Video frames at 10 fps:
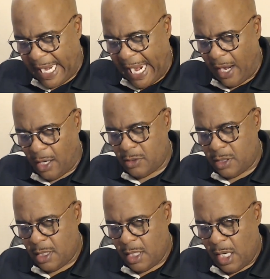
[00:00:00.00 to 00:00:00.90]
out
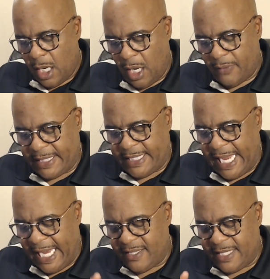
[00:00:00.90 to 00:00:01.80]
of the
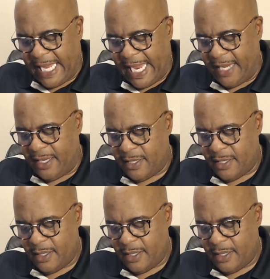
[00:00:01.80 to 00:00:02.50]
king's gate